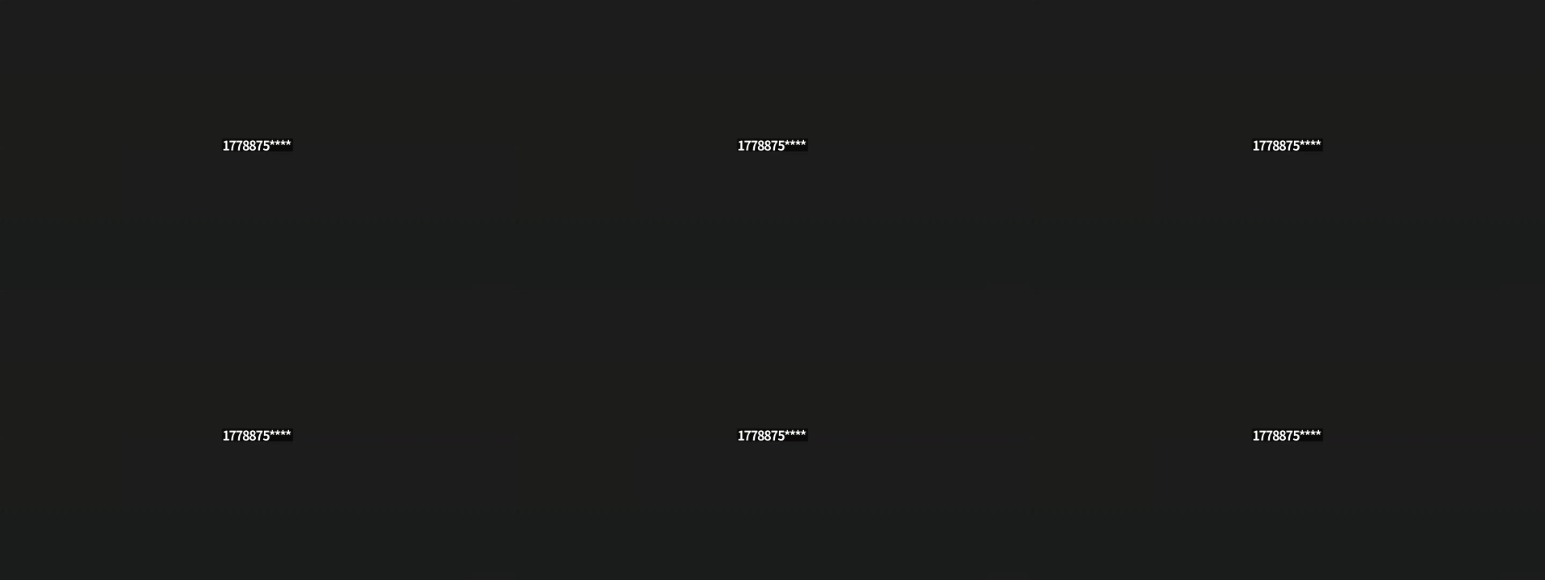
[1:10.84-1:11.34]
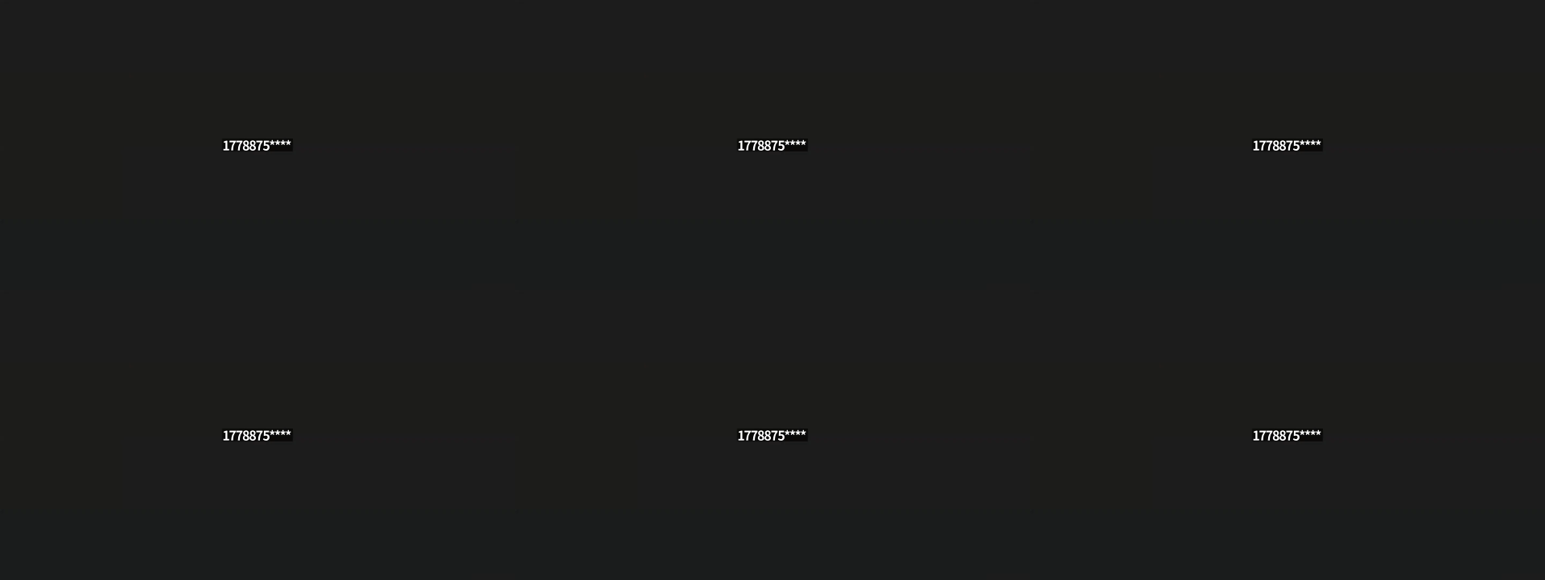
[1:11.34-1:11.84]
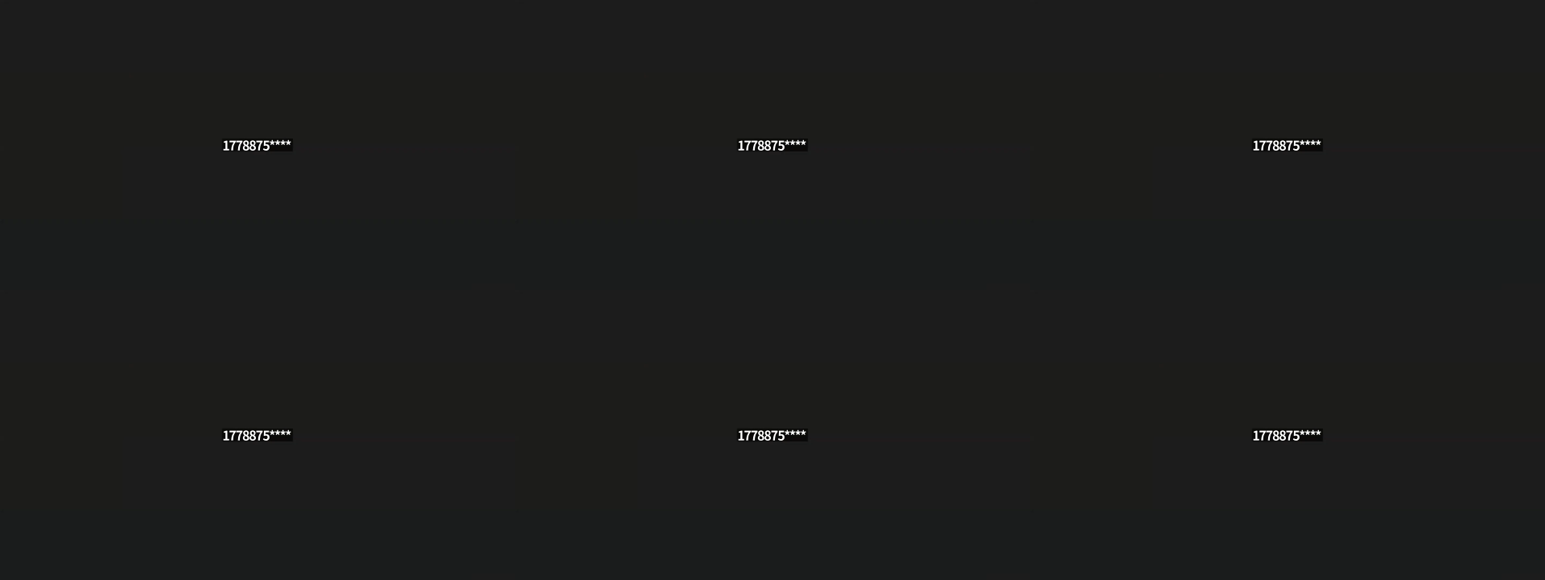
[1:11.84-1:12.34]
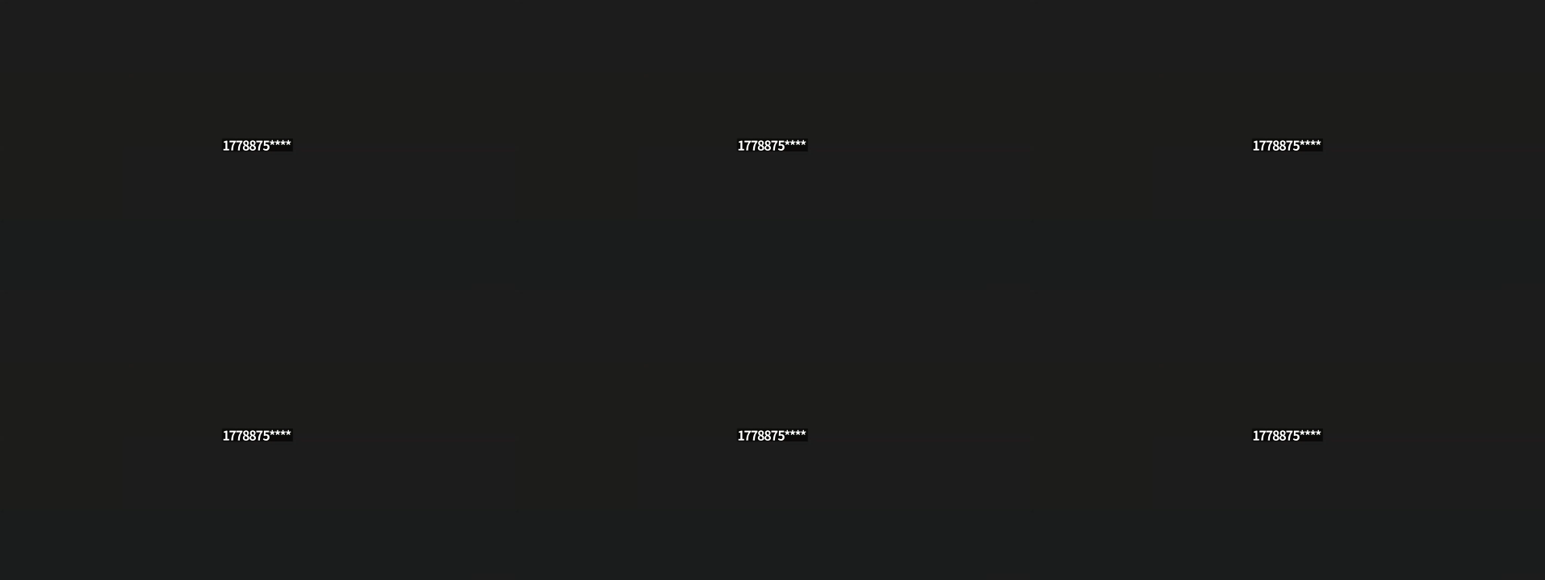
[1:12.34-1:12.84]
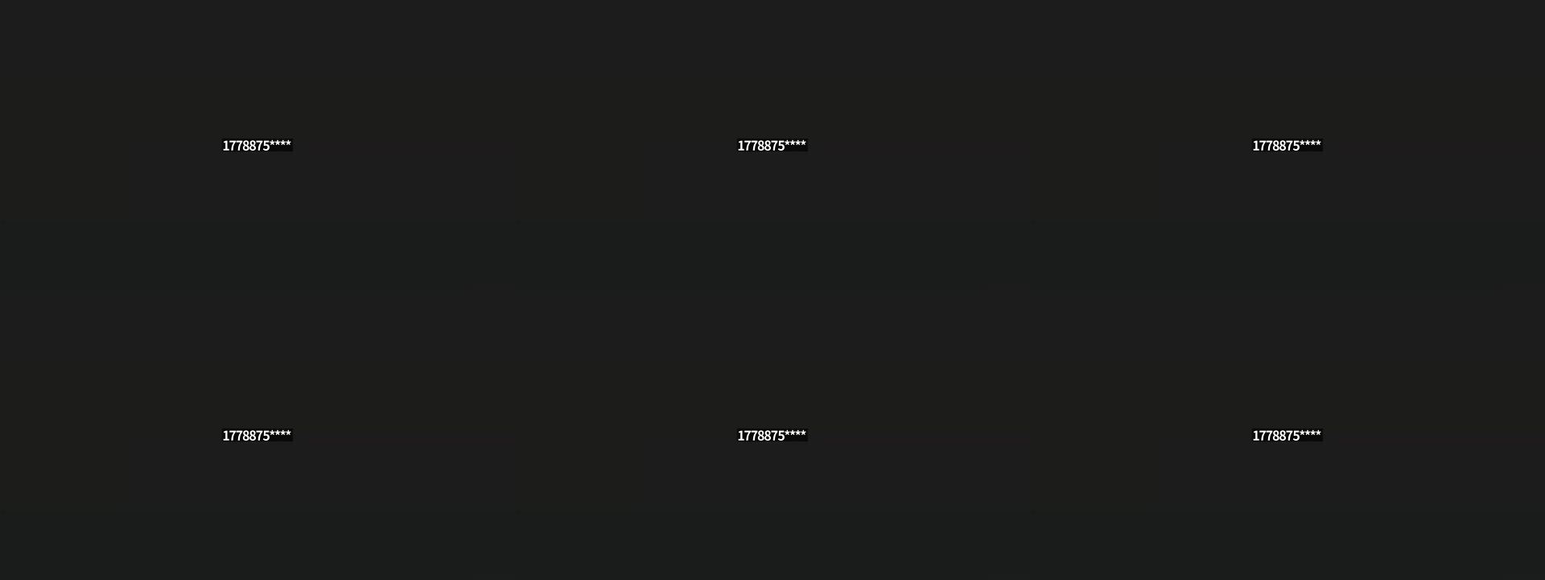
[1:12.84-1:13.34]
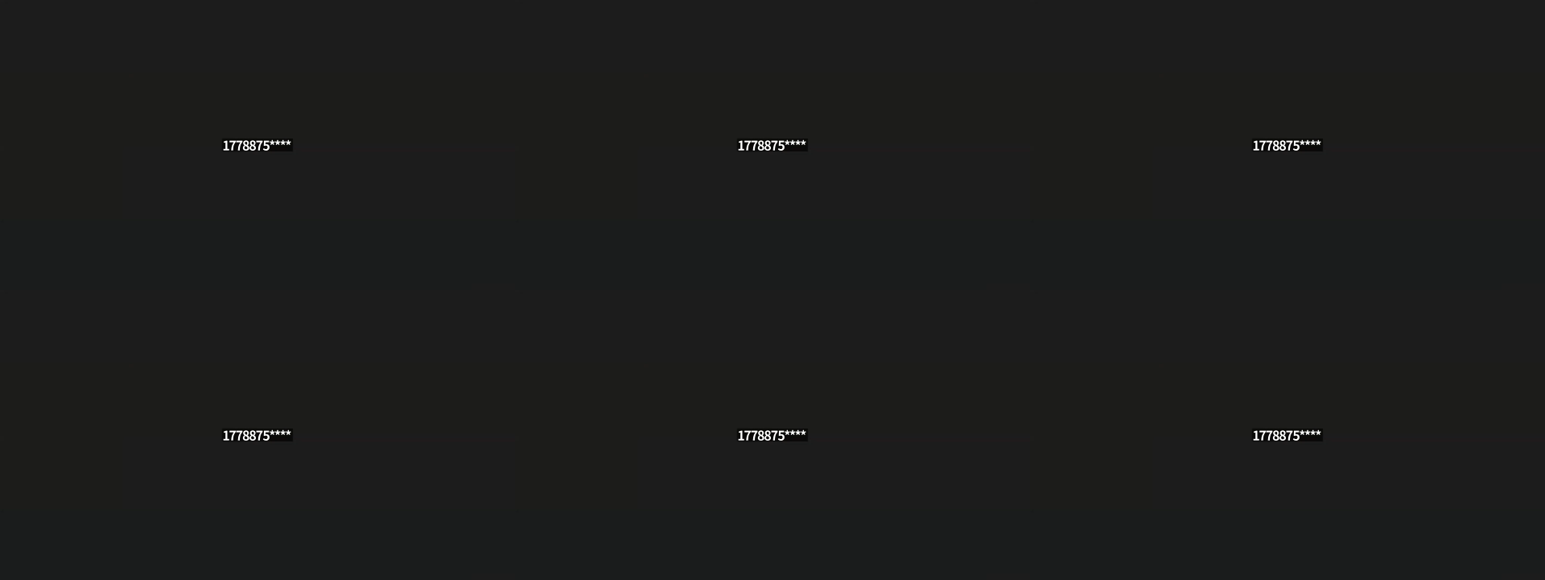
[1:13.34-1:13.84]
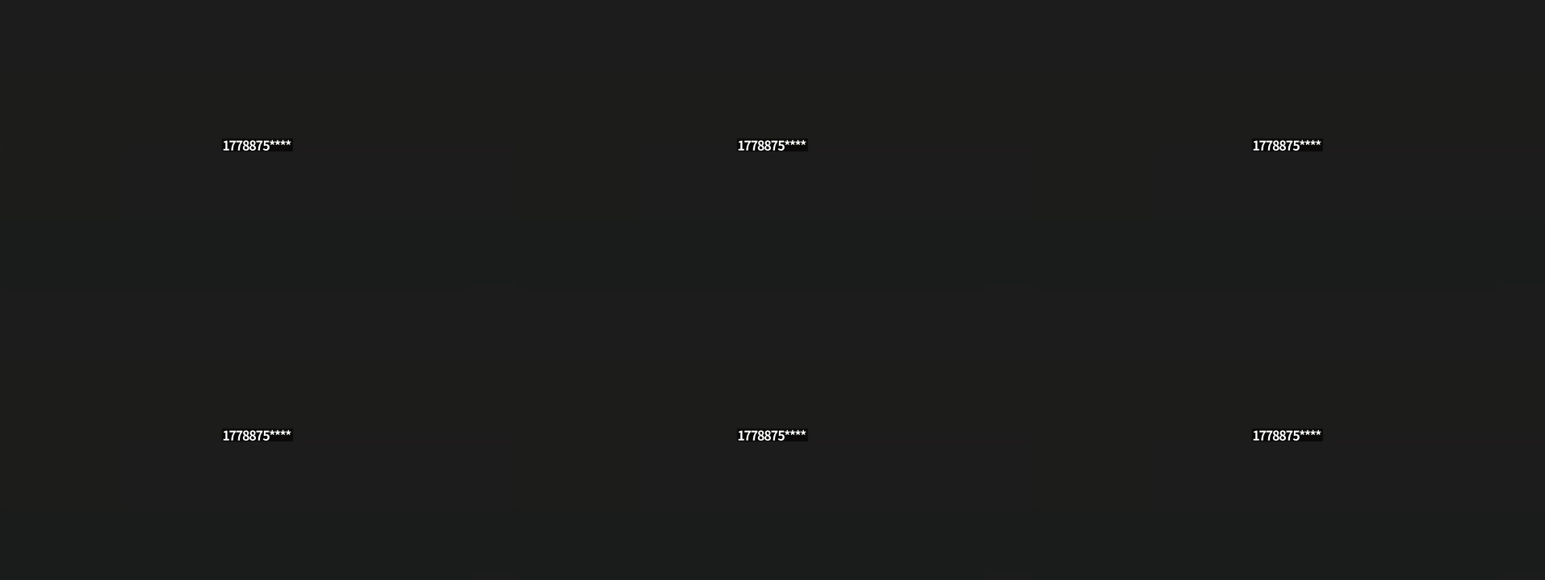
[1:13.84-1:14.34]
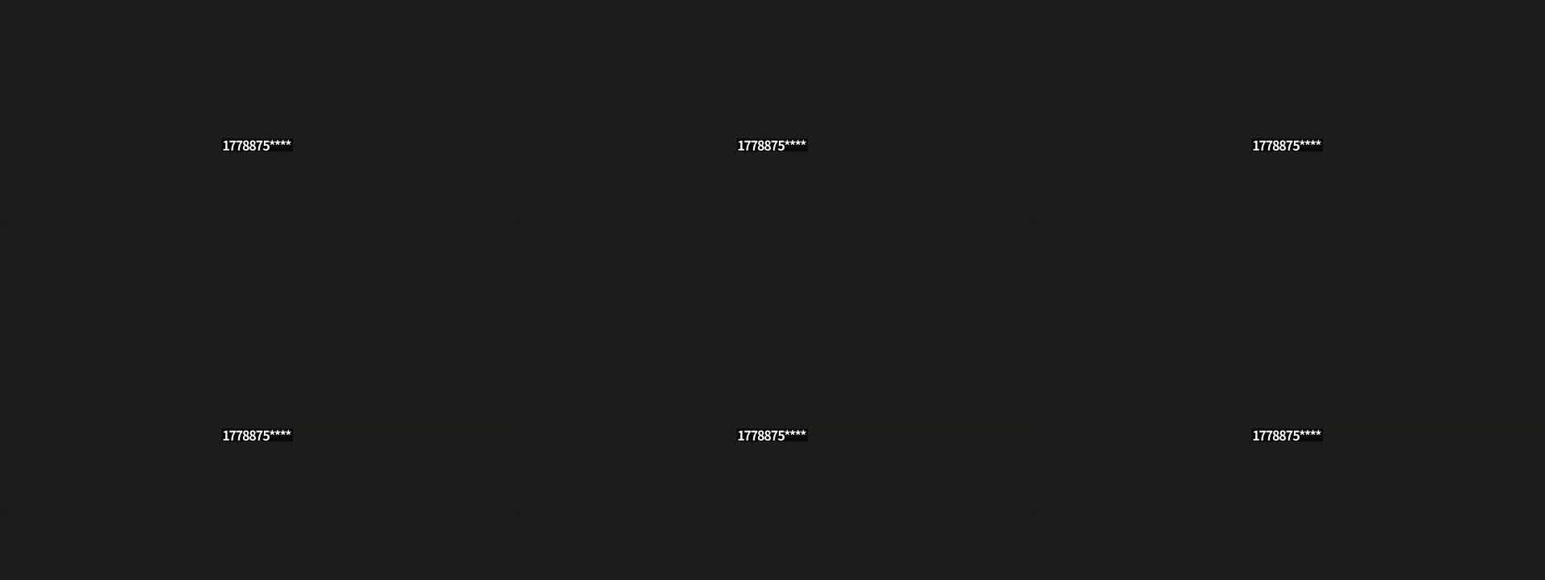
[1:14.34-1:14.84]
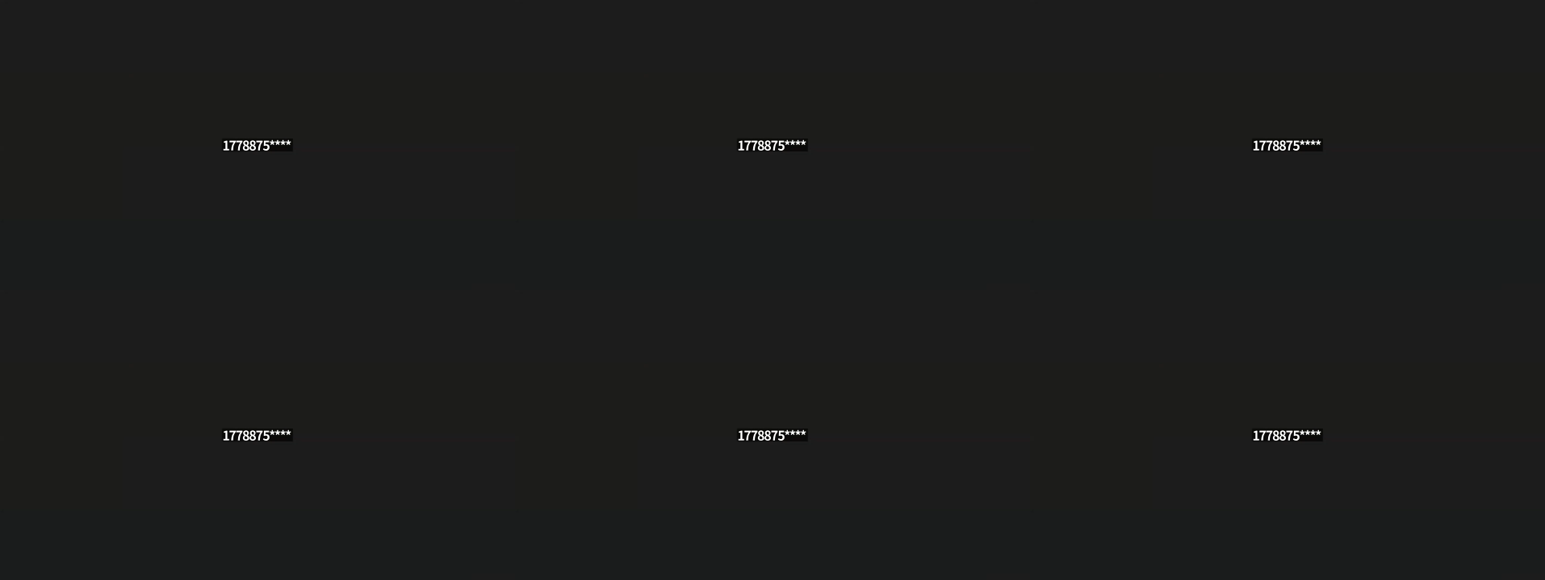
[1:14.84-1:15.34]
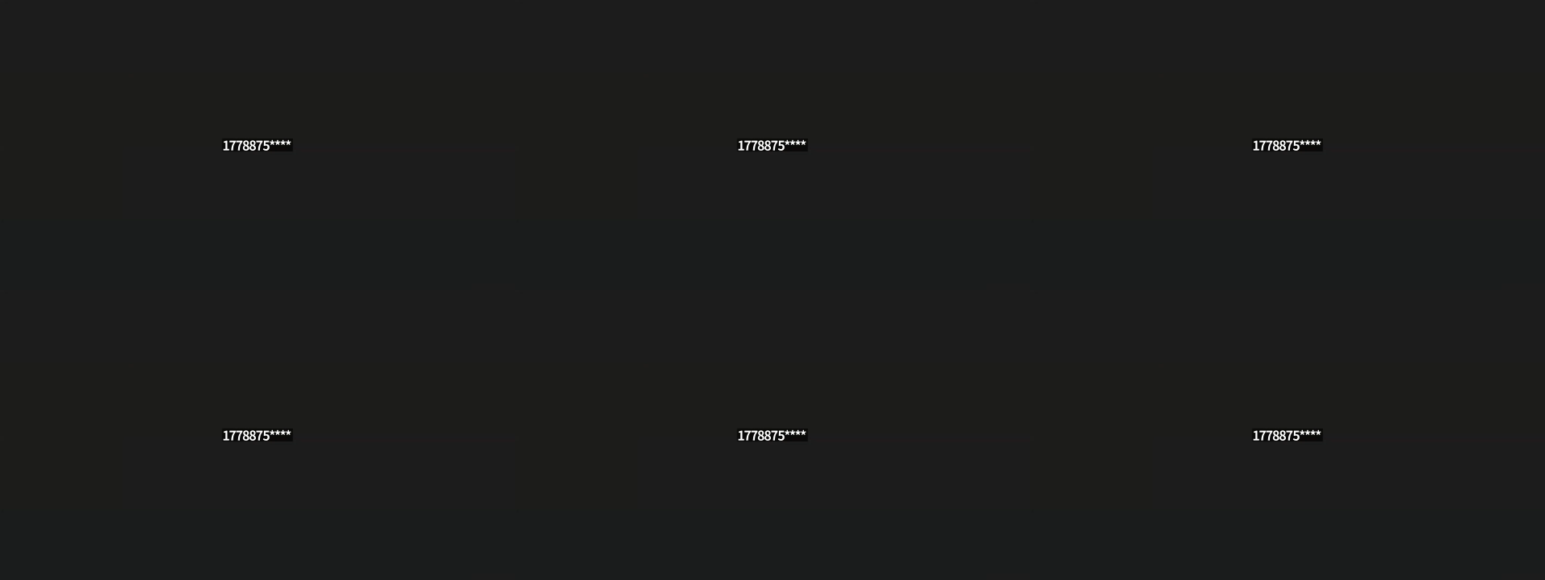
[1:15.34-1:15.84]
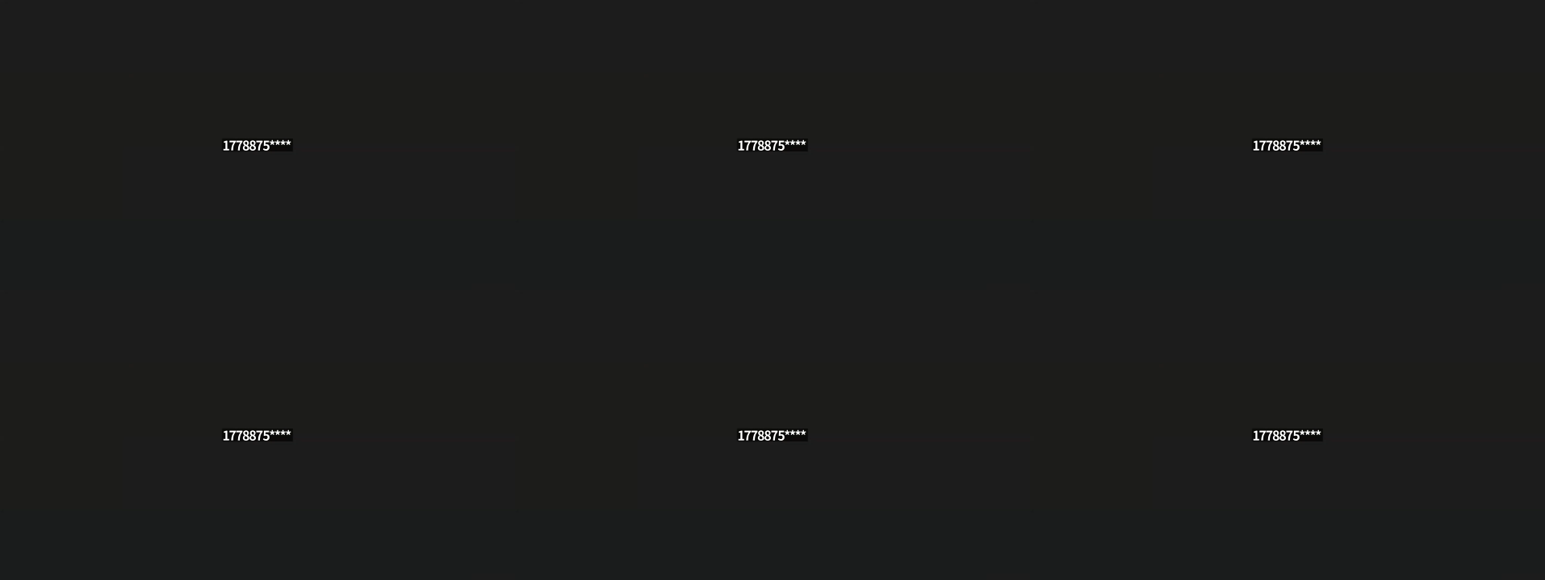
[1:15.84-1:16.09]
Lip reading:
Nobody's mouth can be seen.